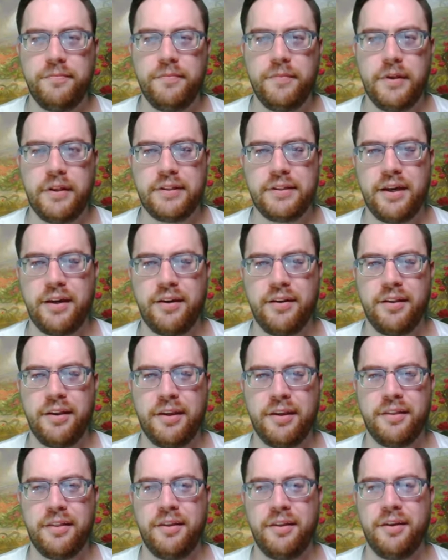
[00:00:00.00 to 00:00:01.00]
It's kind of
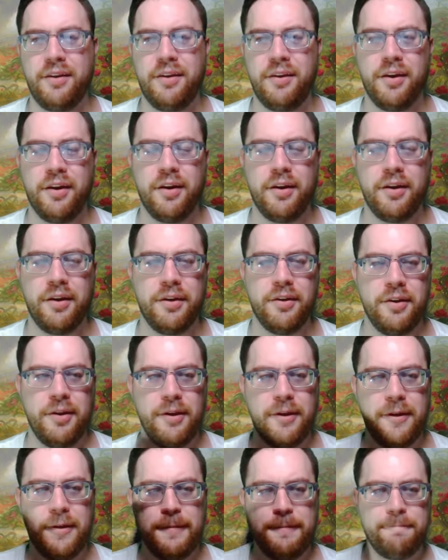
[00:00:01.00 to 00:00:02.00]
like the
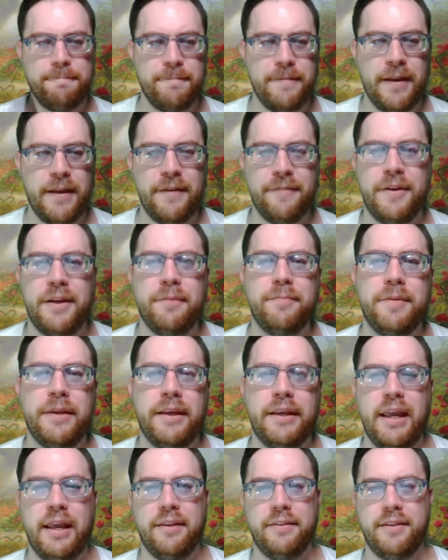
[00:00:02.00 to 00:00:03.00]
FNM
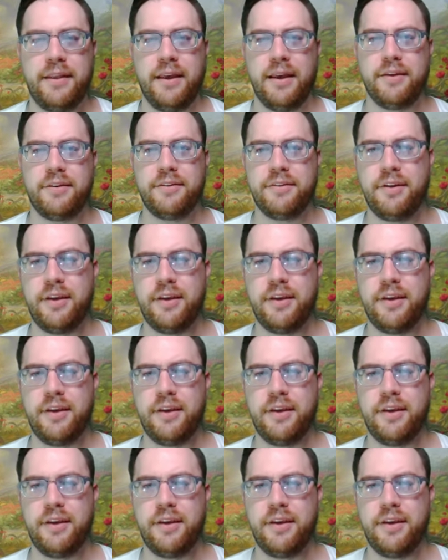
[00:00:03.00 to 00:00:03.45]
negate that